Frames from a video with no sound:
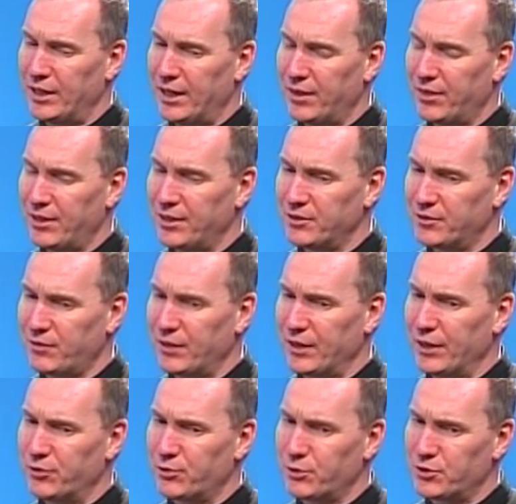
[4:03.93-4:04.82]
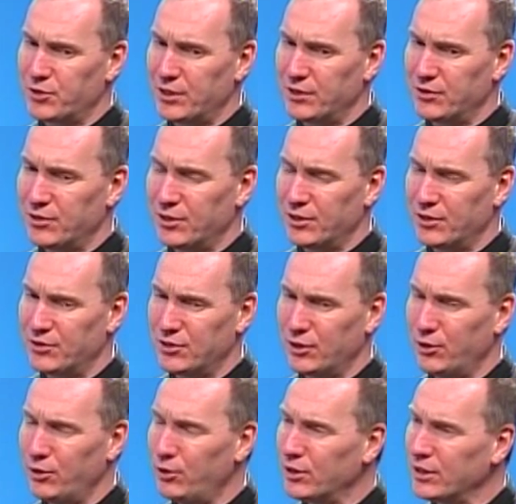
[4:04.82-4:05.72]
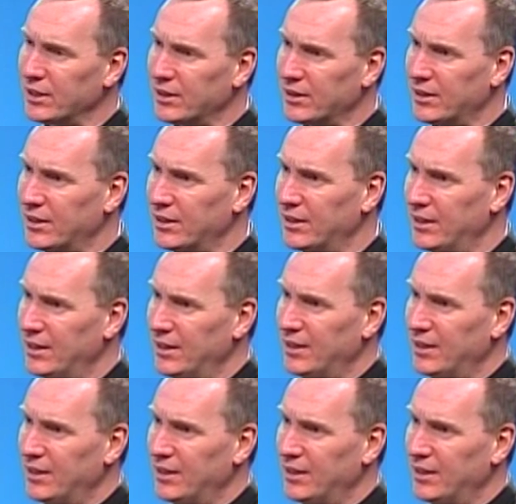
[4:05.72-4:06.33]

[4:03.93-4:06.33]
I think it's very interesting to, to look at the